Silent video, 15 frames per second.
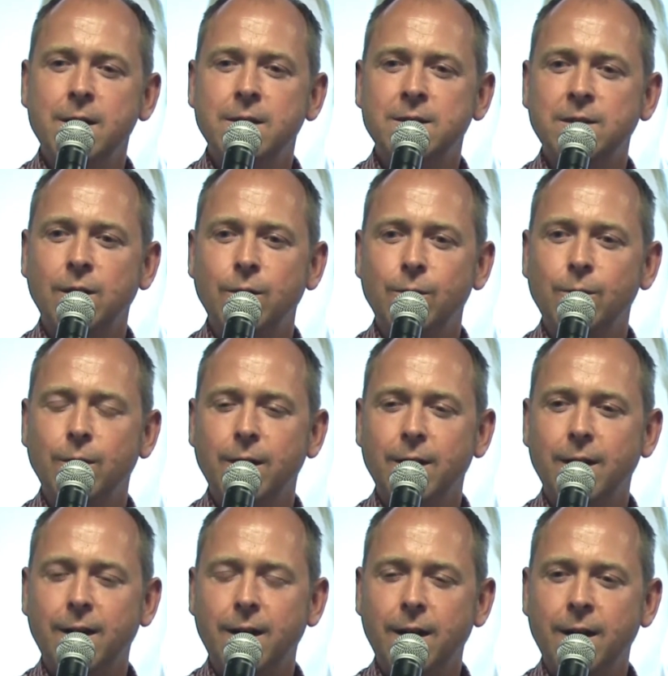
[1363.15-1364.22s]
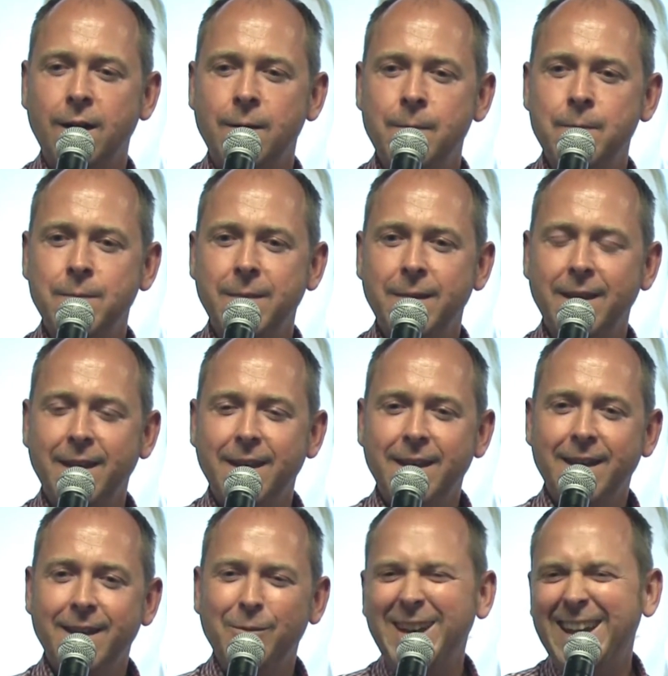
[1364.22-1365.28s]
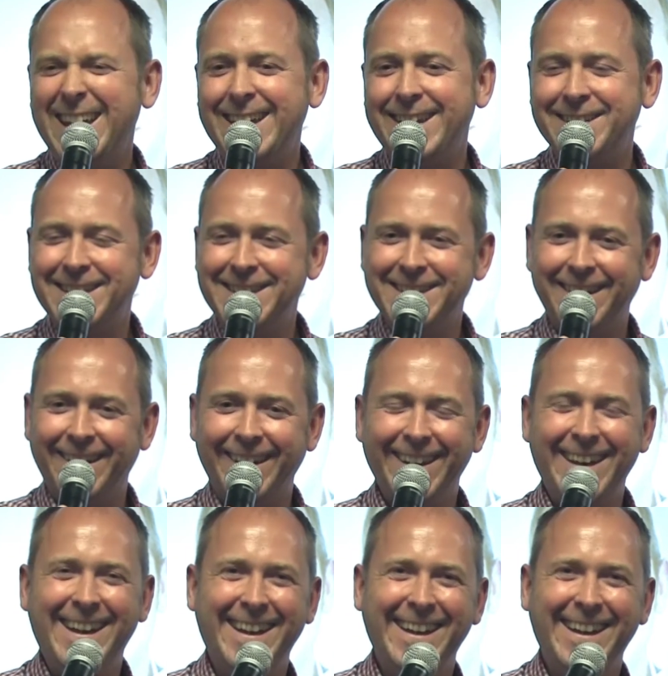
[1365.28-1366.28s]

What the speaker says: So, but it is, isn't it?